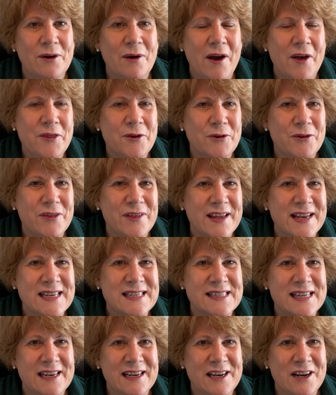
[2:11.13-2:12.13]
other
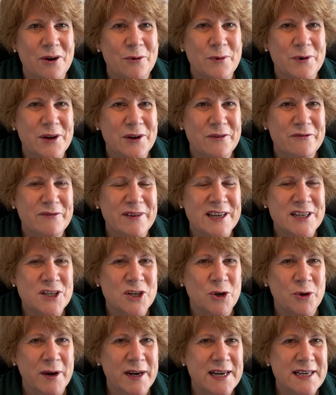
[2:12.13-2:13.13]
things that, where you've
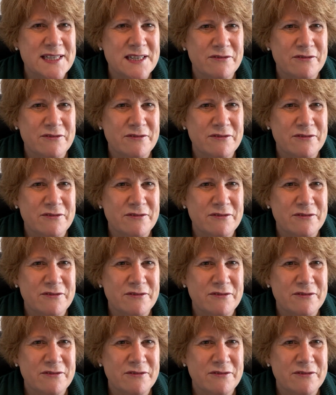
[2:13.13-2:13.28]
integrated